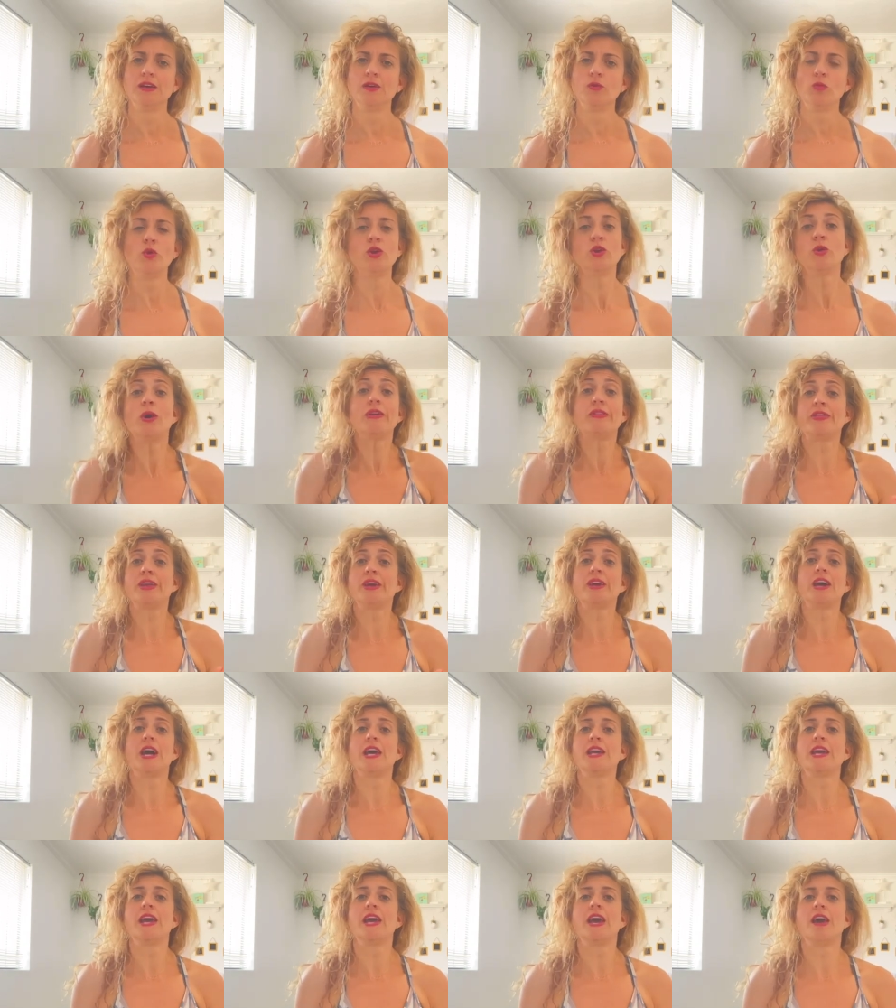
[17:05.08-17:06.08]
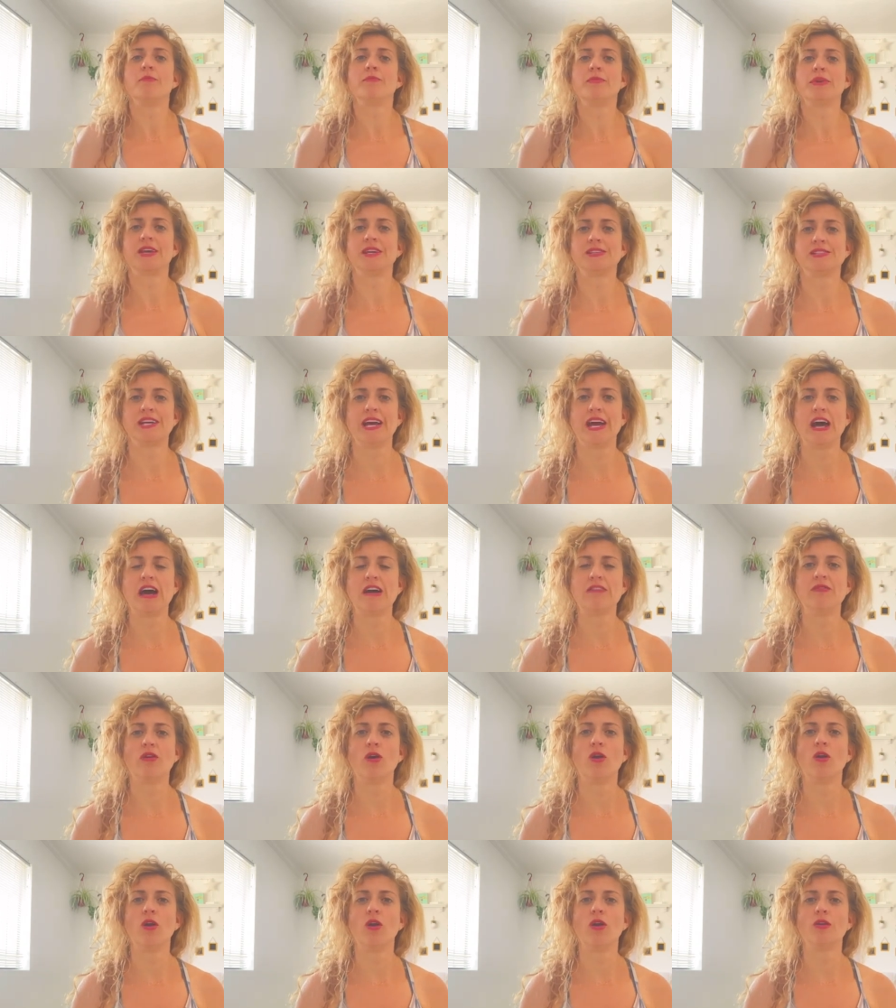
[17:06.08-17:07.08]
what do I think I am because I have
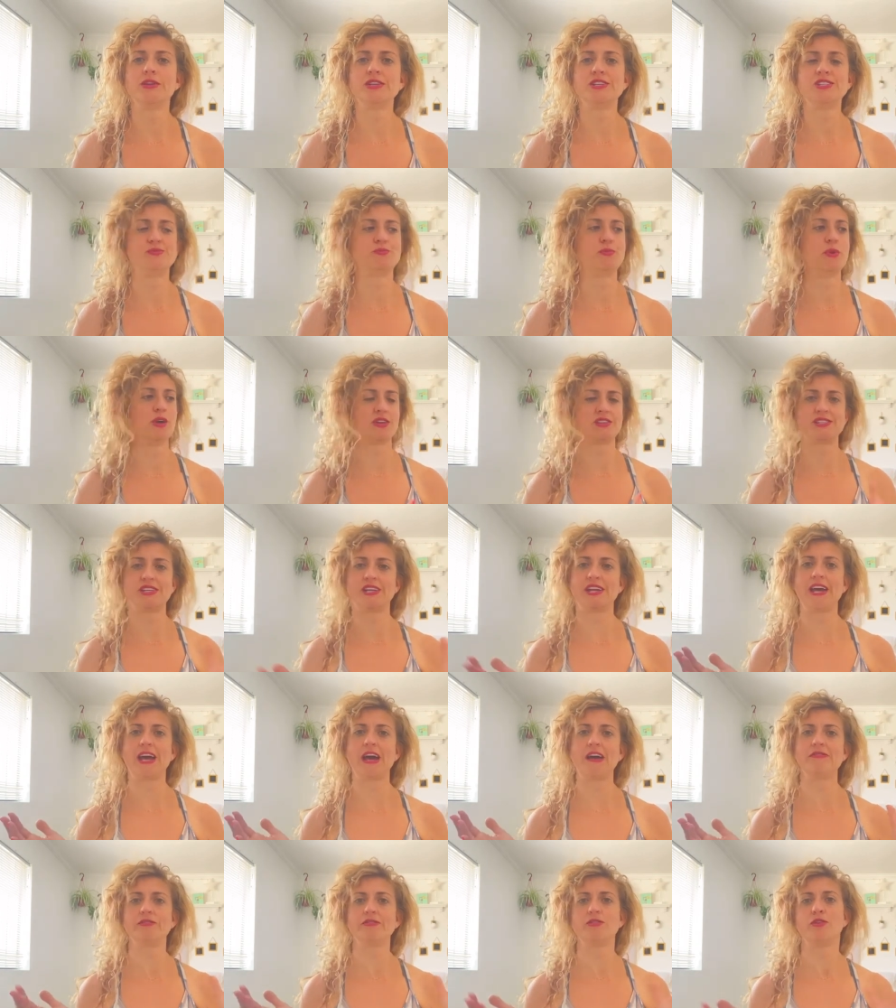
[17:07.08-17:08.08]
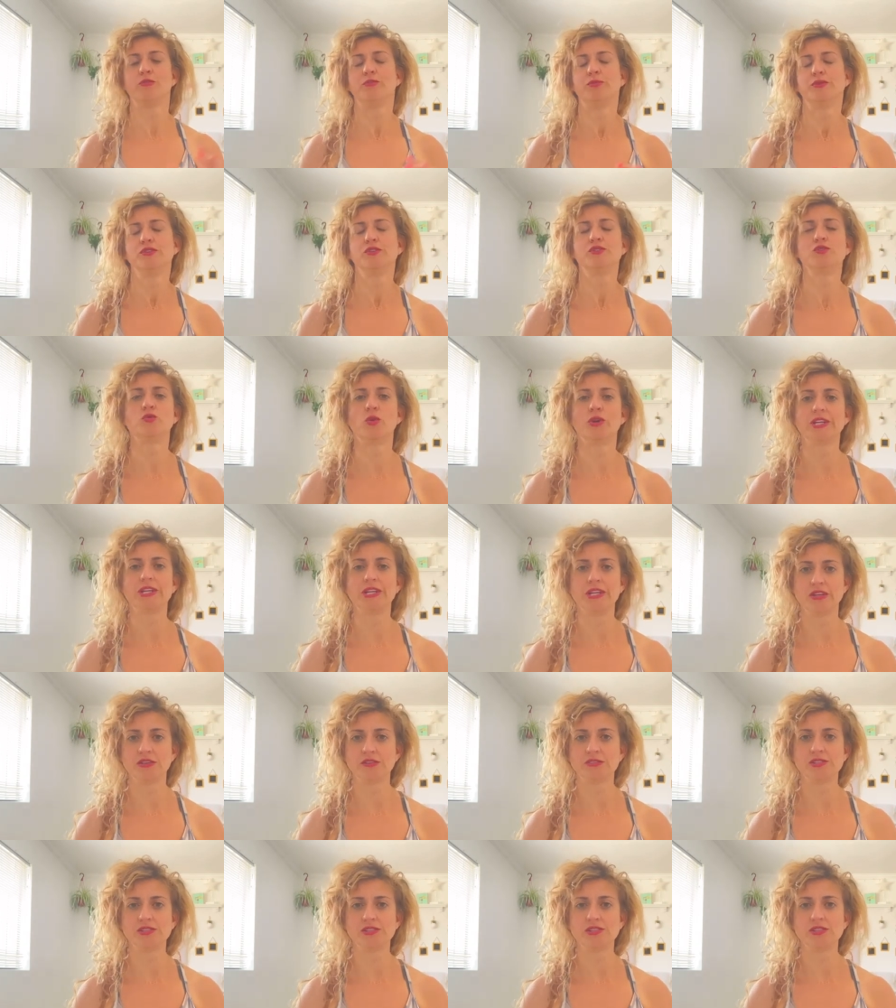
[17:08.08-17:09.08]
all these books that I haven't opened in twenty
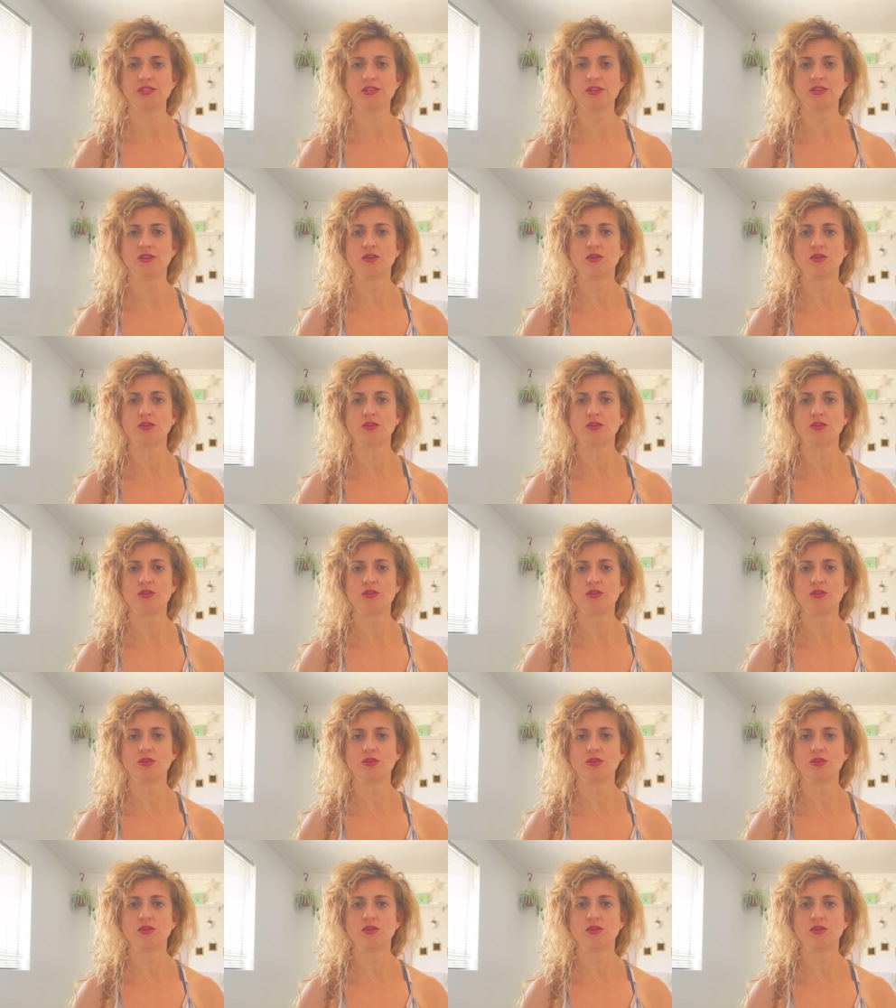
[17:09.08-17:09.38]
years?